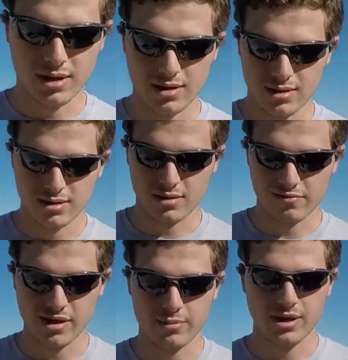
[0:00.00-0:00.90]
got a little
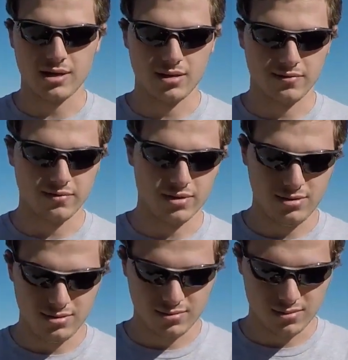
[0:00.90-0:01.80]
floppy handle over here.
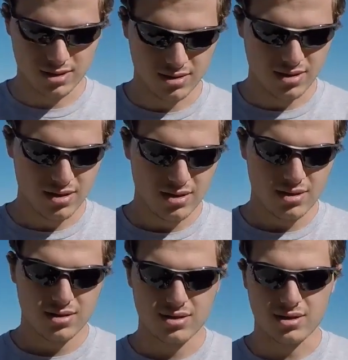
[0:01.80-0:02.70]

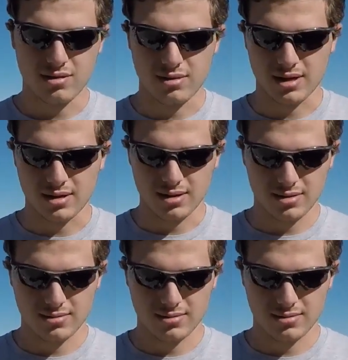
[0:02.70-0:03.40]
Take care of that guy.